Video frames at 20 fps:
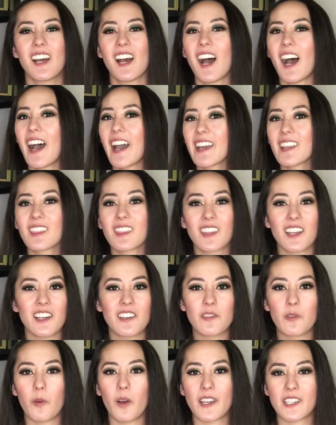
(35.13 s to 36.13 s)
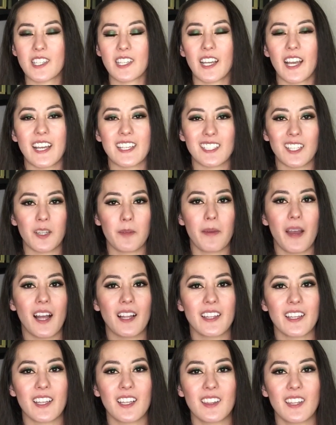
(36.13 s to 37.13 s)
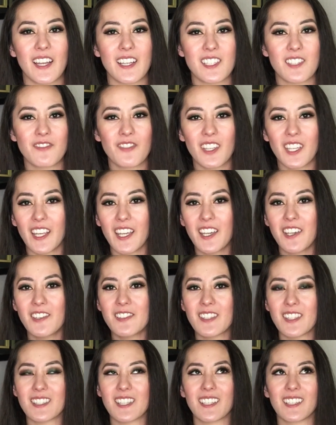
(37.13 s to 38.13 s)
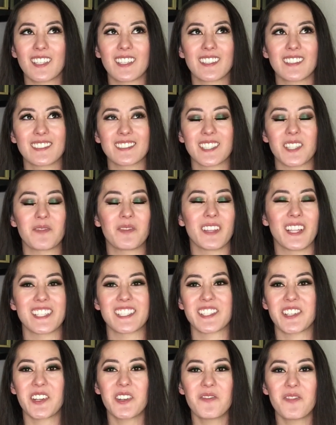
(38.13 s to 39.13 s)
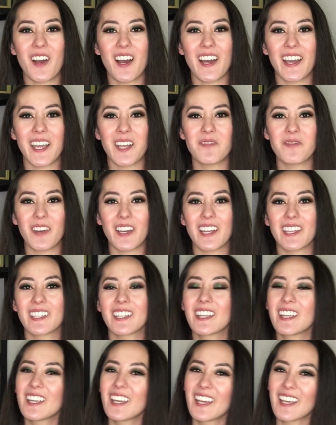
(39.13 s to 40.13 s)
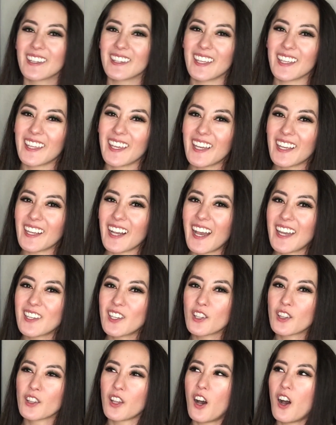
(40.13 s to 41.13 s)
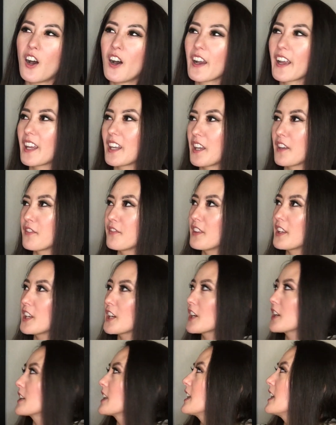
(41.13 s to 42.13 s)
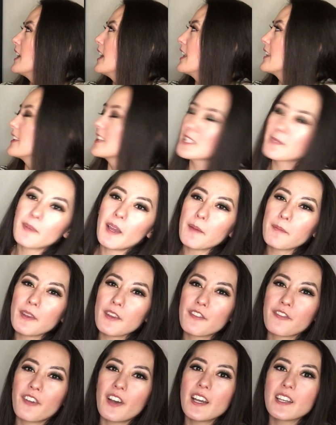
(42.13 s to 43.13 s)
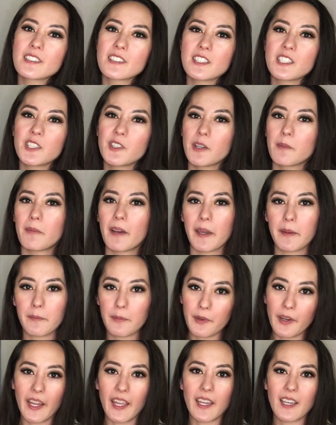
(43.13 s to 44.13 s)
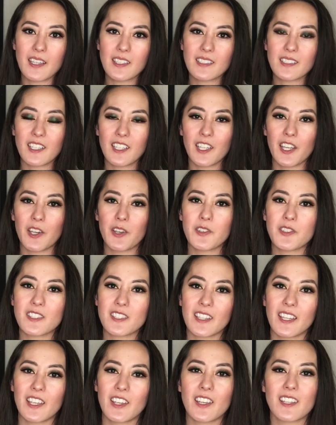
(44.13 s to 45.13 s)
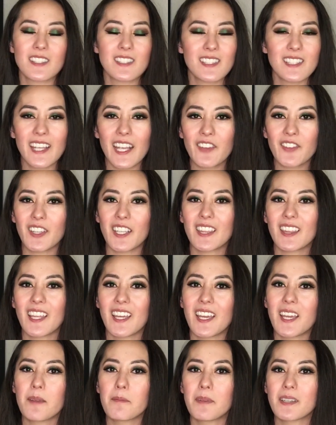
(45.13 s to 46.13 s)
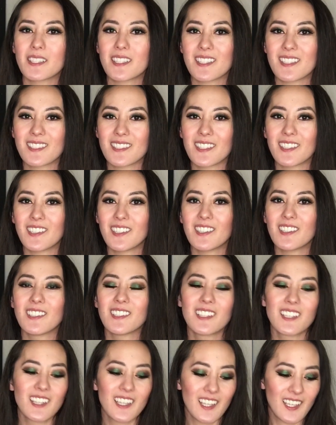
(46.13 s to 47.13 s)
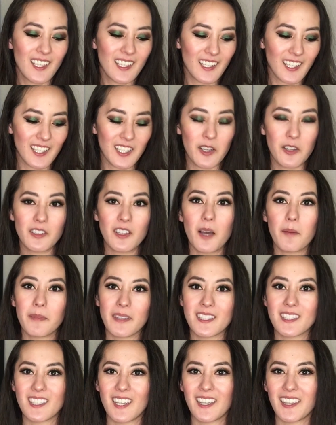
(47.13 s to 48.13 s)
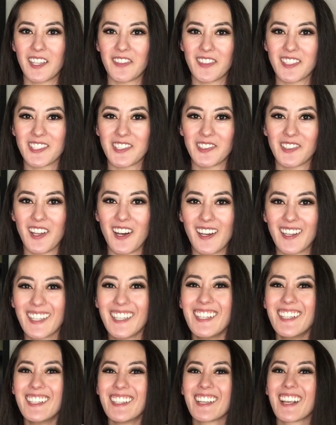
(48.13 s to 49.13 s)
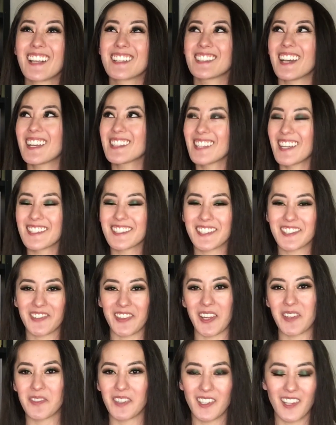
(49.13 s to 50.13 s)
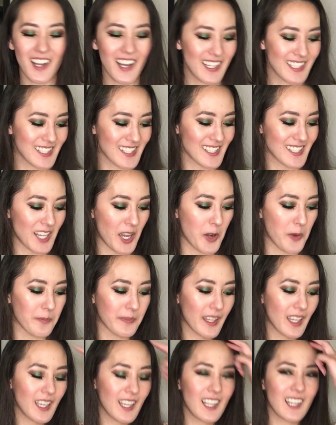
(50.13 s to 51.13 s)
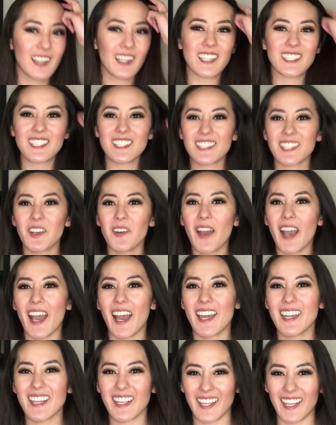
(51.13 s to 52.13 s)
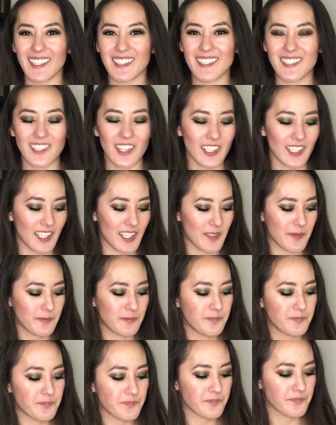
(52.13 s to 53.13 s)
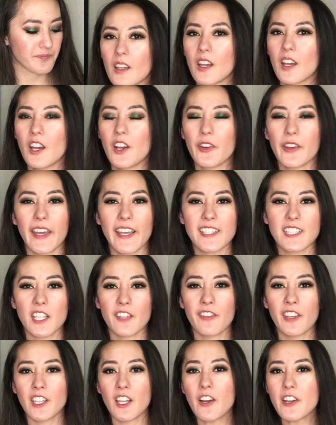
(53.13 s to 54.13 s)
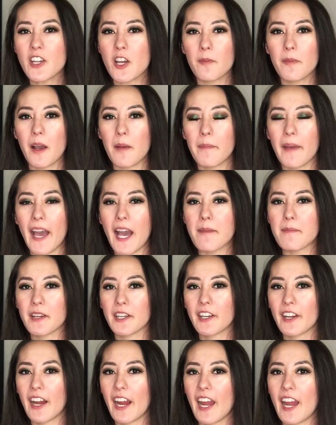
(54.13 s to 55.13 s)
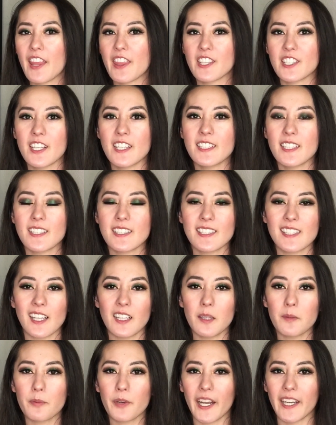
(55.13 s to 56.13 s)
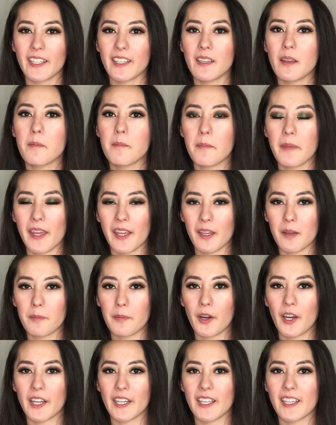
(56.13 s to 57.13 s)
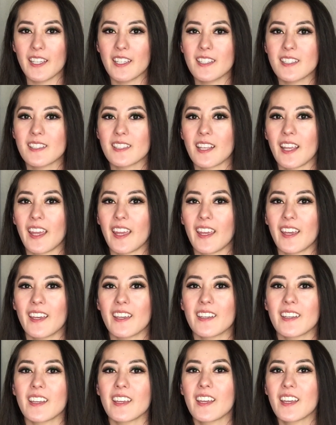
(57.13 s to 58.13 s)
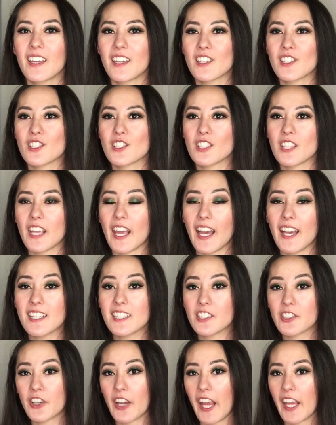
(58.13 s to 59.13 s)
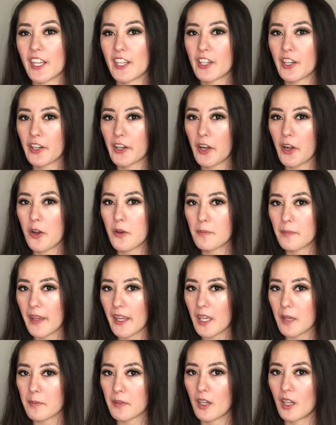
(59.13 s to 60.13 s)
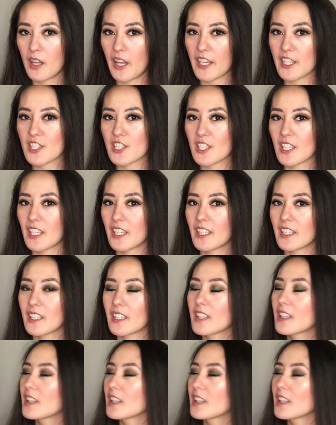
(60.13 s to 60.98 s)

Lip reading: I love watching eyeshadow palette collection videos. It's like a guilty pleasure of mine, but they get kind of long and I figured this might be fun to do it by brand, you know, so that you can see everything but still, you know, not be sitting there for too long because I tend to ramble on. So let's just go ahead and get started. Okay, so if you don't know about Pat McGrath, she's a celebrated makeup artist and she has created her own makeup collection.